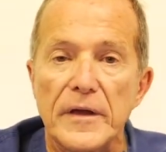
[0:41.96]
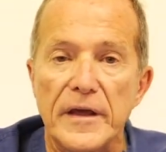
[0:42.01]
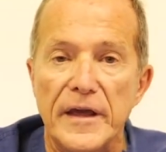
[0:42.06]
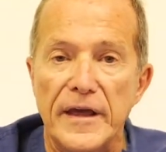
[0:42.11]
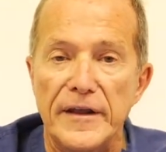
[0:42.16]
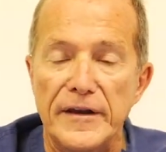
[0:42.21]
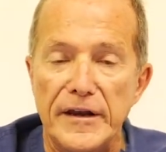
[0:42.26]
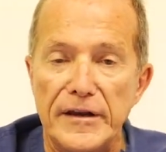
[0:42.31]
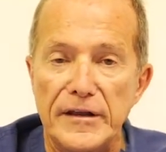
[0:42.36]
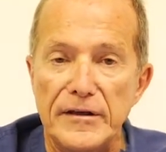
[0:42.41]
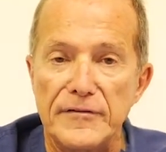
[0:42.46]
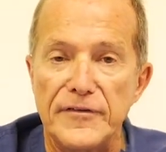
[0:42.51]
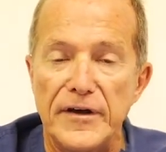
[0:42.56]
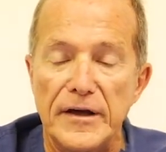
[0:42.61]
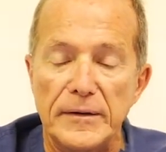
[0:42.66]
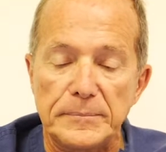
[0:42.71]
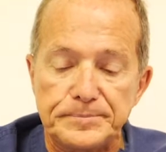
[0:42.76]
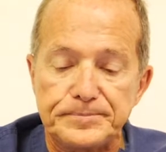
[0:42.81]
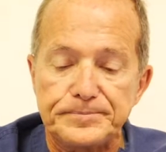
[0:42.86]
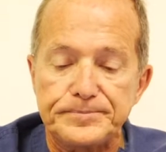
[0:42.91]
In any
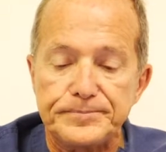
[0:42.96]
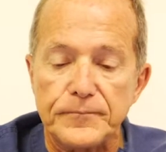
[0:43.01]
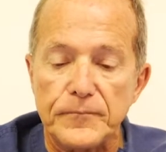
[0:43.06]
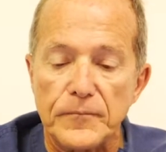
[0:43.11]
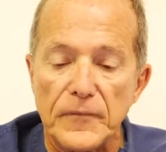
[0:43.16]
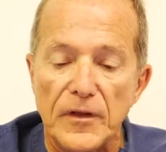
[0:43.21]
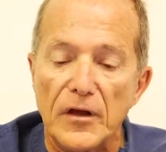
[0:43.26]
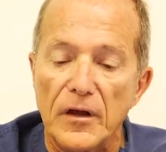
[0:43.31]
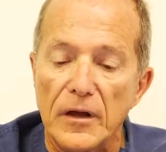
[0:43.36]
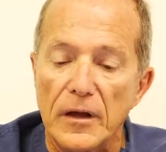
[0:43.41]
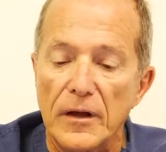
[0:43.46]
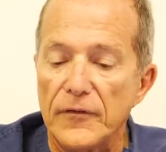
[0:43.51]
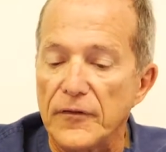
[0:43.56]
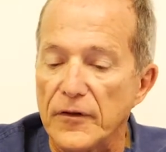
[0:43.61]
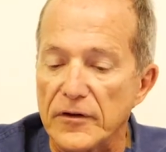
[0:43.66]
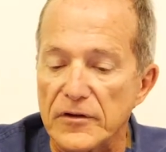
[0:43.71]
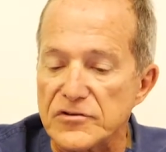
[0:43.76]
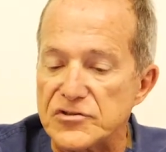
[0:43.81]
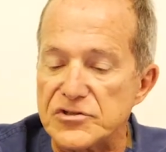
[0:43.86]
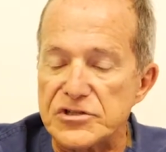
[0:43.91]
event,
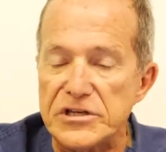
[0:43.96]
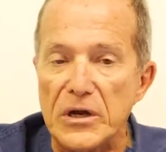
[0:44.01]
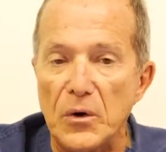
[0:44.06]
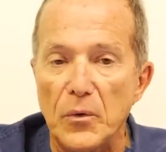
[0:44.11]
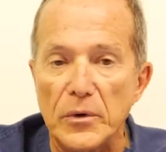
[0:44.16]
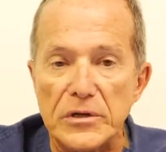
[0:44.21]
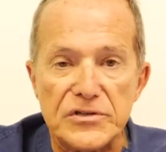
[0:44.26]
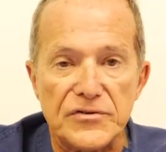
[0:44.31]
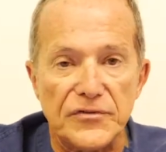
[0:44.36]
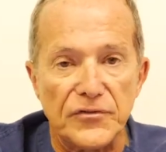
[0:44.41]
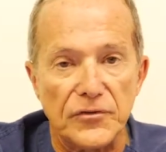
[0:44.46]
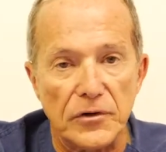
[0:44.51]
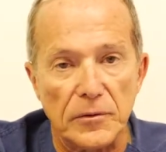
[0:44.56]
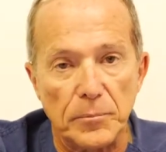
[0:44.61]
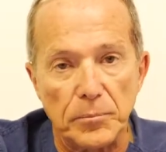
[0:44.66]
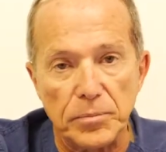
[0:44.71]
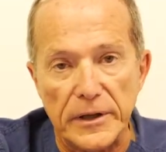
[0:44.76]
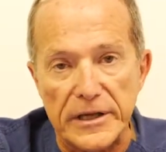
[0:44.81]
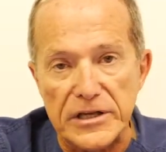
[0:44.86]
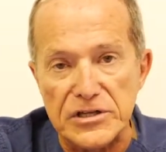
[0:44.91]
the sequence for
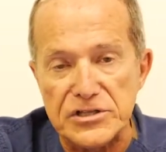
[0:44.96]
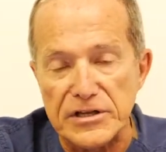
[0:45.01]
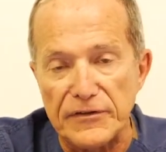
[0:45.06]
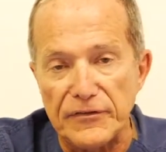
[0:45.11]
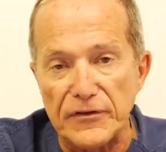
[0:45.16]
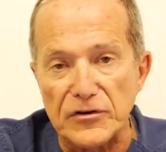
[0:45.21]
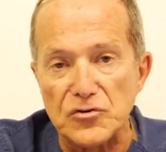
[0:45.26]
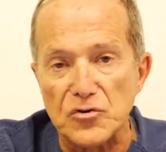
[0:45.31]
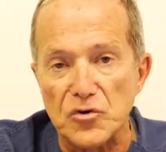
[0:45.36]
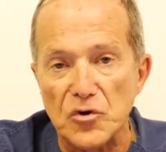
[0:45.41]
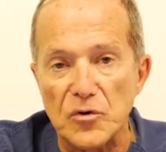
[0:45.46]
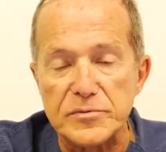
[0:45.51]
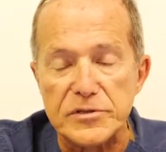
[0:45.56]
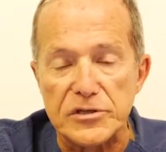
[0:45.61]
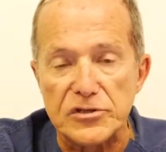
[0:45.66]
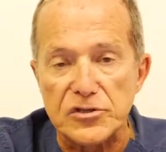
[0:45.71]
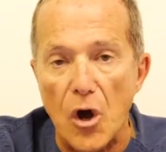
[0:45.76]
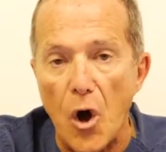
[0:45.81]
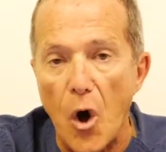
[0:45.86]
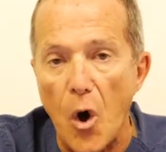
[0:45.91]
placing the tubes
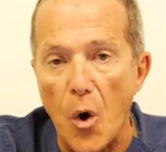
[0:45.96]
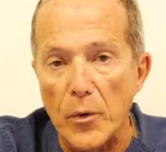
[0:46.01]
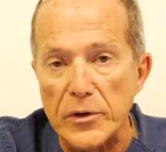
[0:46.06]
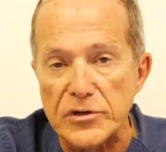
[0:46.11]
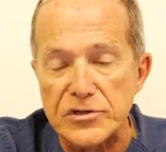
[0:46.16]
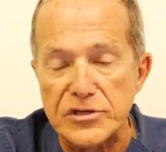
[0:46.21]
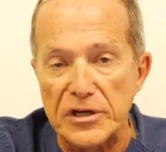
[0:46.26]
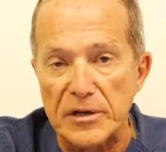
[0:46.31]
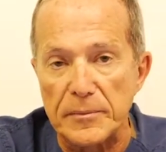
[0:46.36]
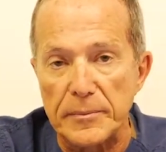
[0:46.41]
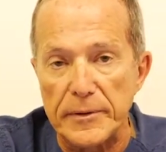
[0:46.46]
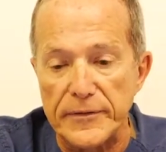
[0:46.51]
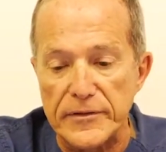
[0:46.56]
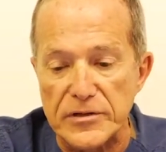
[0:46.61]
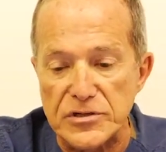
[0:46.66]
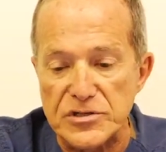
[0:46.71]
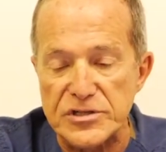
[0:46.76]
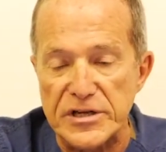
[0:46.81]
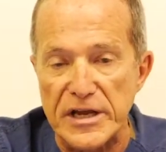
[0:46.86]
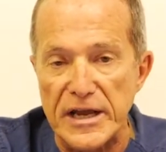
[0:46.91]
is always going to be
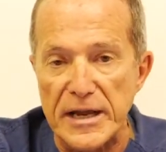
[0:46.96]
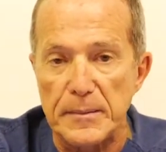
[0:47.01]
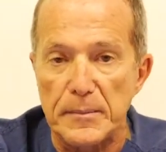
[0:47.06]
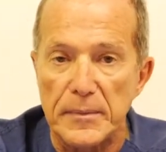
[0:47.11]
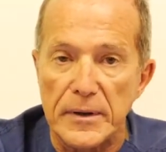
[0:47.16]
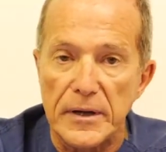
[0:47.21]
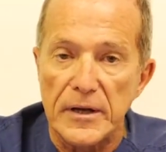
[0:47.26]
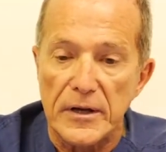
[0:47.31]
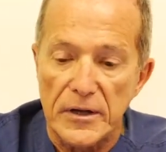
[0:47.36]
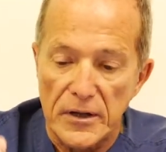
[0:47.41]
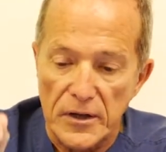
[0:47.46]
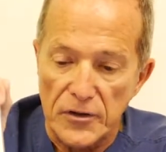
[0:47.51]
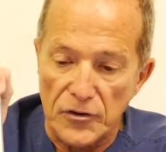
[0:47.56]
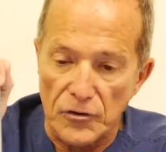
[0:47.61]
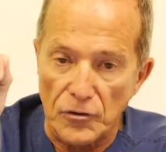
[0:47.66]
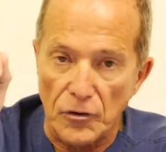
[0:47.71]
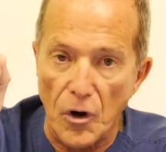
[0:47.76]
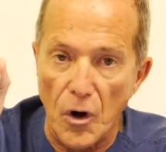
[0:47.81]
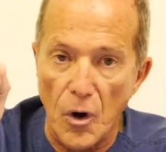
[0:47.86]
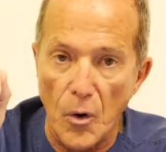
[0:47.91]
the same.
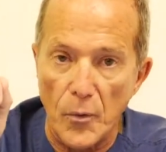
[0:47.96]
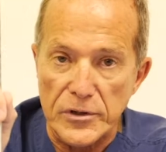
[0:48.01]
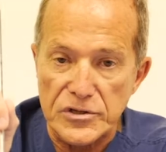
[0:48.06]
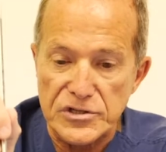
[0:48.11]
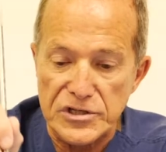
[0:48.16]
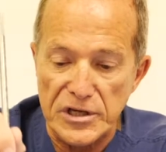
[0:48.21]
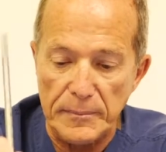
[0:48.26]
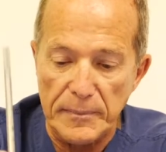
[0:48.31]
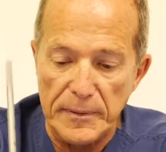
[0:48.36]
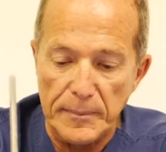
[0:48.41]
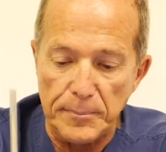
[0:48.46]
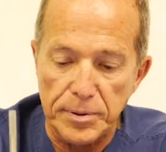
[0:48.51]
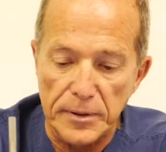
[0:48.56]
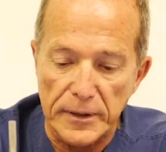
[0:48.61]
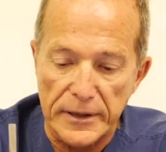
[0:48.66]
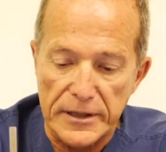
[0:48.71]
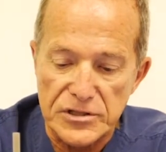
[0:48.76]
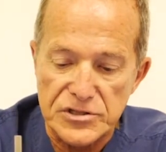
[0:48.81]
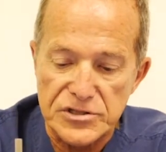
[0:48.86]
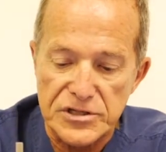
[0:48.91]
You're always going to be
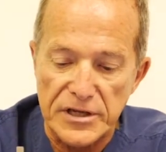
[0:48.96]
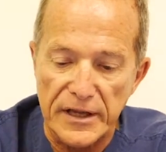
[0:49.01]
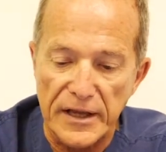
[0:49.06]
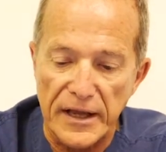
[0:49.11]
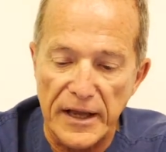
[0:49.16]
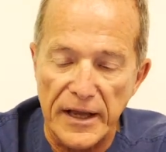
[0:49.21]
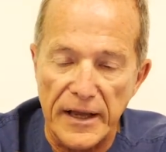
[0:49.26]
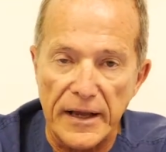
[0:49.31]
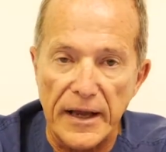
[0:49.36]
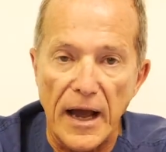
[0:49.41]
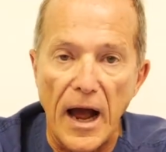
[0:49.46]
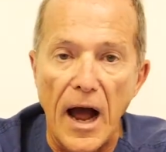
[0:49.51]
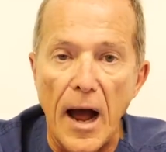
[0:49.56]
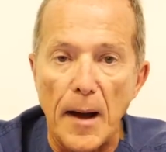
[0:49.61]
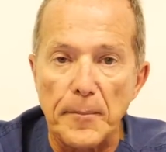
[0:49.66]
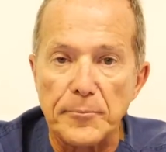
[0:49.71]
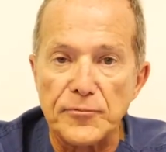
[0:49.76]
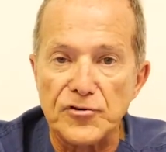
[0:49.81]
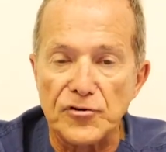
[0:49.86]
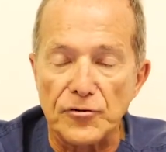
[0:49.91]
placing an
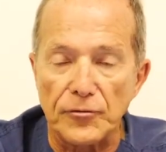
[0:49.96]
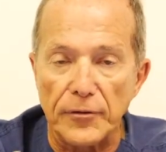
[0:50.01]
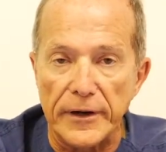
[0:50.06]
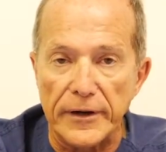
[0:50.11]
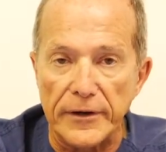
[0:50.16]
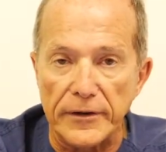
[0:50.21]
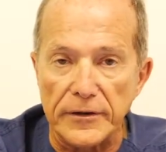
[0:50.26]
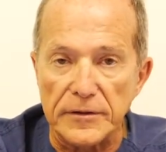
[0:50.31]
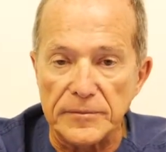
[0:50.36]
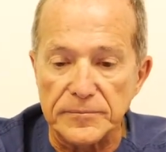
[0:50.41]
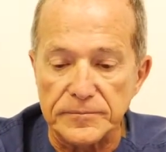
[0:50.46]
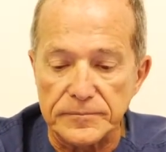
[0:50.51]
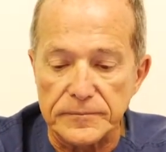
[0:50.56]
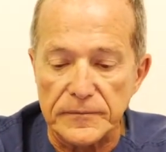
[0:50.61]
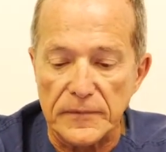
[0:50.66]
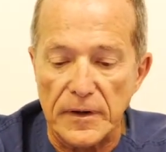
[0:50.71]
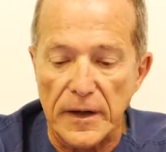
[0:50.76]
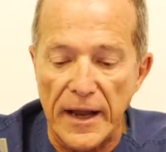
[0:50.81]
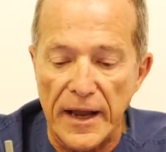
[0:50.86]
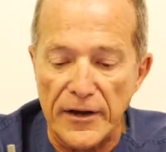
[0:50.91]
obturator,
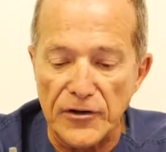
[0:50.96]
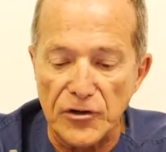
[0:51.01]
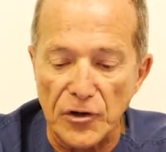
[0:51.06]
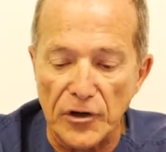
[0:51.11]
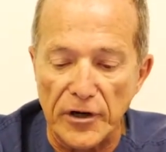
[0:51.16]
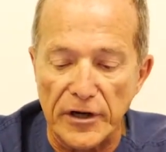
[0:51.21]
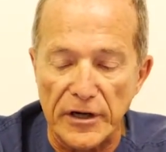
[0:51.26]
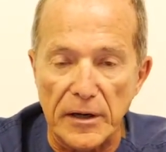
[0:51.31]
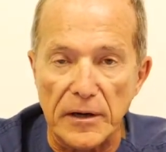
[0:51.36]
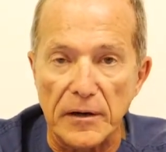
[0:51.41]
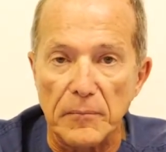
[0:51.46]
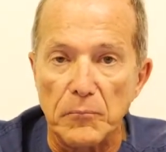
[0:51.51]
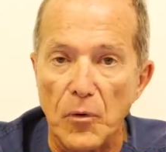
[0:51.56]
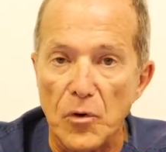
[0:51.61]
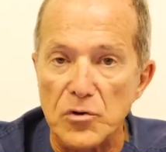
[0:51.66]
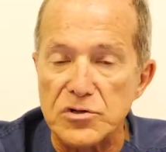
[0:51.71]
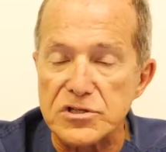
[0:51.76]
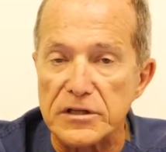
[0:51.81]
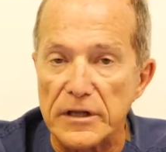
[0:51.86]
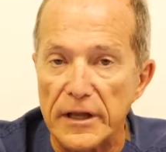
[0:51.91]
and you're going to
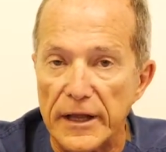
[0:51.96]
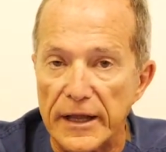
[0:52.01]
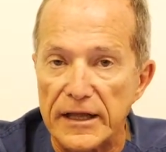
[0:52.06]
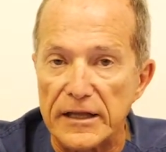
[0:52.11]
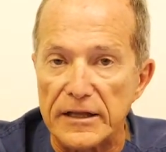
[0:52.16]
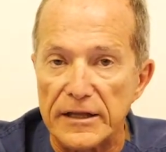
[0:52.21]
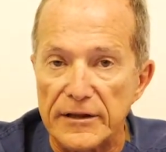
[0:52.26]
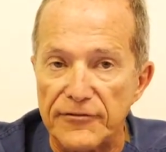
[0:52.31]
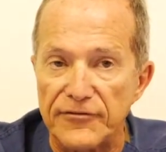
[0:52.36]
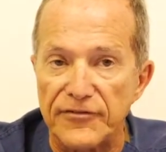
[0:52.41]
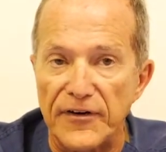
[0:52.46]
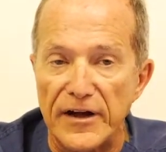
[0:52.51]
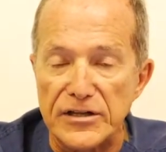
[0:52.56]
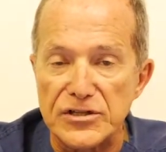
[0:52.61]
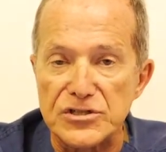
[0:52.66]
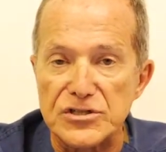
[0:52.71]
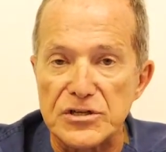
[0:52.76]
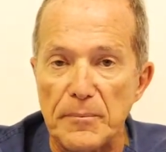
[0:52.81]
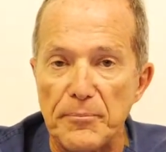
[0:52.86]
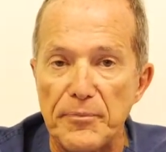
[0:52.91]
most likely
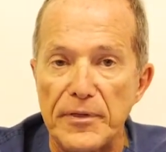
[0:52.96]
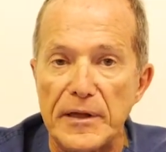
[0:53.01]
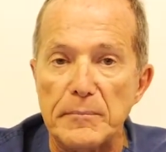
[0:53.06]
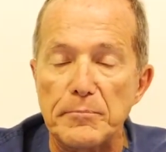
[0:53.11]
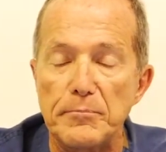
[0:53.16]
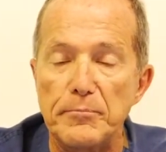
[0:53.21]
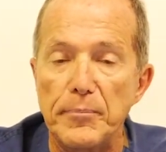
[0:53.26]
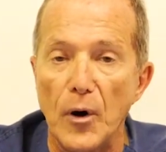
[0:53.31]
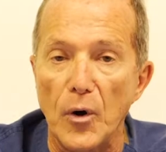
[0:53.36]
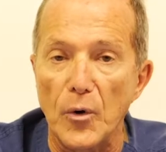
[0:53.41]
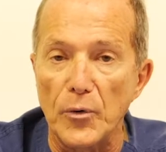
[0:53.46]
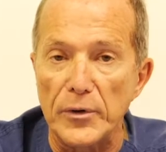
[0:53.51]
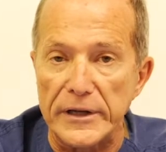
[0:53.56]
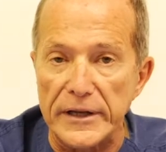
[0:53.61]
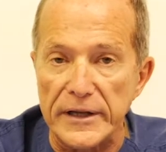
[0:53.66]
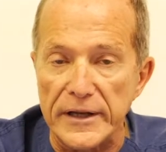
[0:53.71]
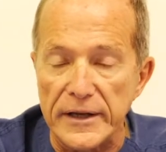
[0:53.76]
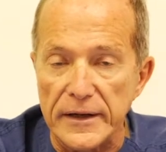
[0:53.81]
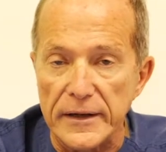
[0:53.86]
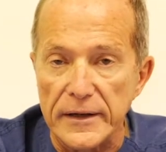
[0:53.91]
find something
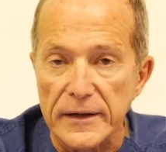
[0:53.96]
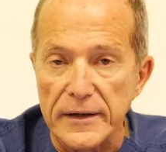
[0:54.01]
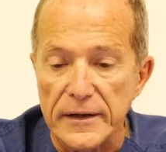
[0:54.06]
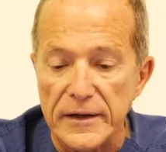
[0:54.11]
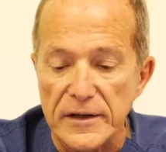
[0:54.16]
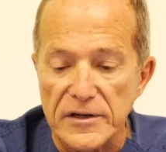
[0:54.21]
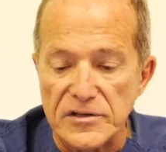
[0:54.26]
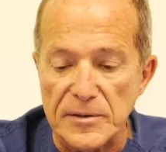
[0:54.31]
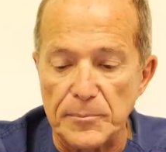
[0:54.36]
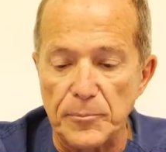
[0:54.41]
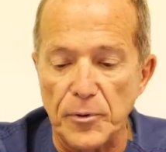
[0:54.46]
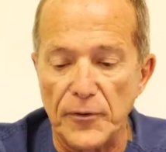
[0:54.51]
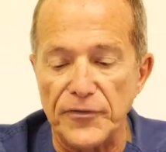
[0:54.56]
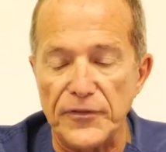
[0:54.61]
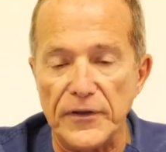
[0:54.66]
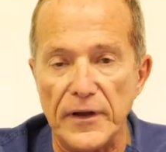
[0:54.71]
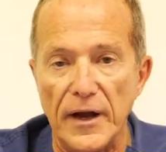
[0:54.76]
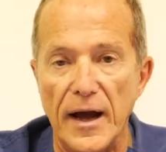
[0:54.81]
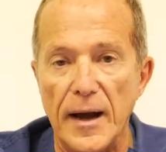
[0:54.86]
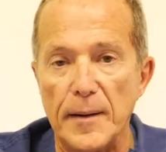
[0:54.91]
bony to put
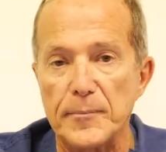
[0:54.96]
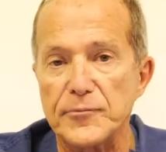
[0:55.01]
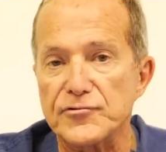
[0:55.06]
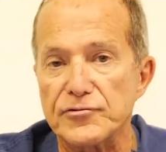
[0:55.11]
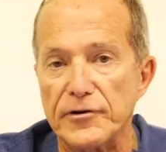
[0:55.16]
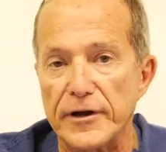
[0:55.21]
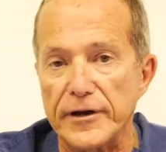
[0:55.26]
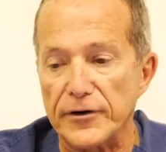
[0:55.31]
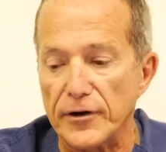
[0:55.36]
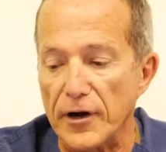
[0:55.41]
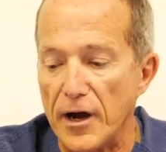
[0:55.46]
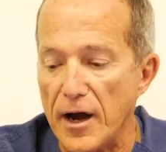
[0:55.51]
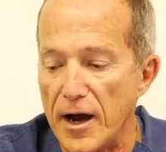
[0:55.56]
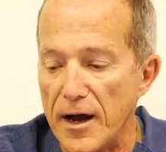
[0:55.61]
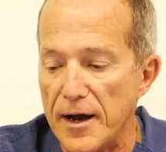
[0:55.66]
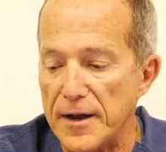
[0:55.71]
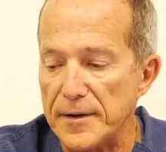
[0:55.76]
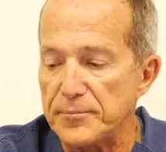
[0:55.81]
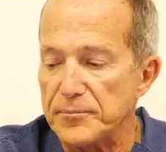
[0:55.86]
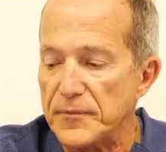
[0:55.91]
the obturator
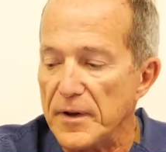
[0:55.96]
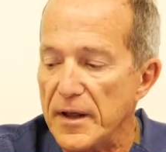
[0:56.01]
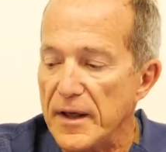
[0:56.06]
on.